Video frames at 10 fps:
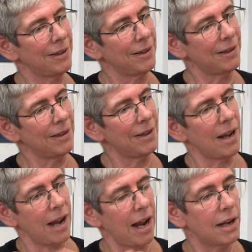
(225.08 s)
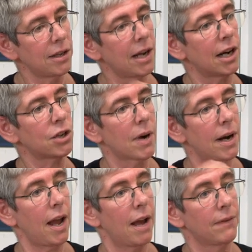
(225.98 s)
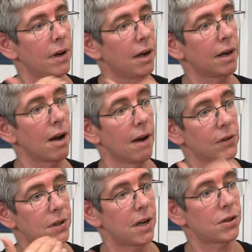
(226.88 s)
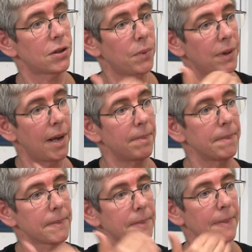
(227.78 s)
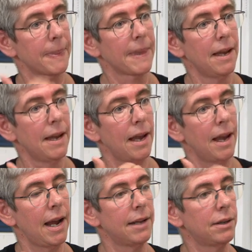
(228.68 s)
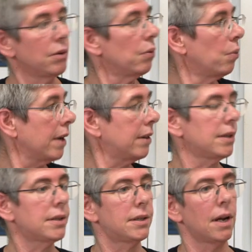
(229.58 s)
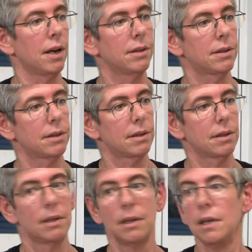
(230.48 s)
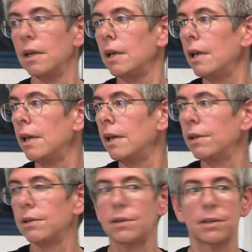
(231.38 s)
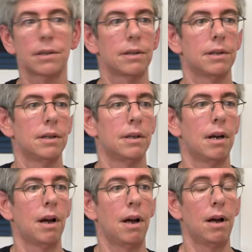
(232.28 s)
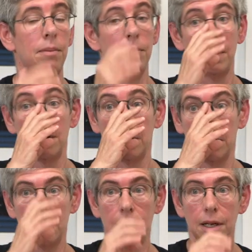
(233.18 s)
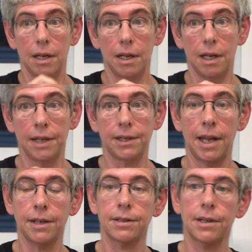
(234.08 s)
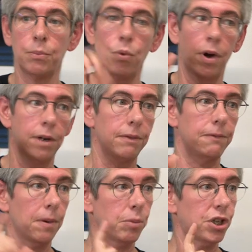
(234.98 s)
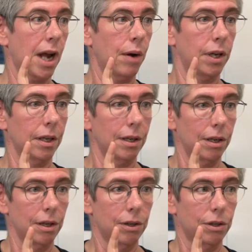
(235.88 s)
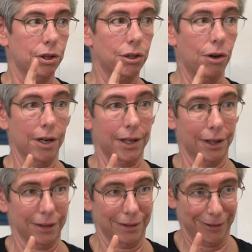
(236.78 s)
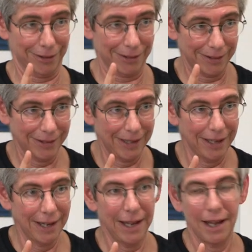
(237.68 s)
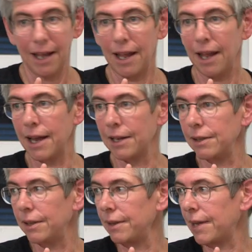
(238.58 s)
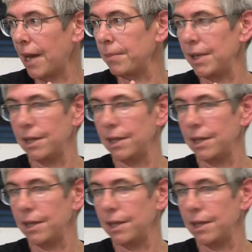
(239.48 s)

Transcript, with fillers: And, and, and I try to have a conversation with them and what this does is um, it takes them one from shouting to talking. And that